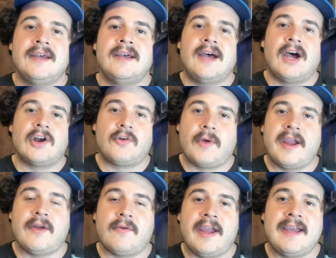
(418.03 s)
a
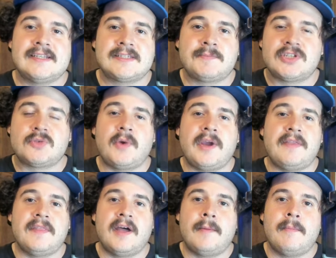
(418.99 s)
great race
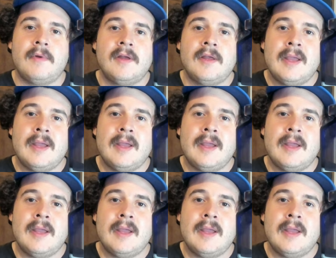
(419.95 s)
between them.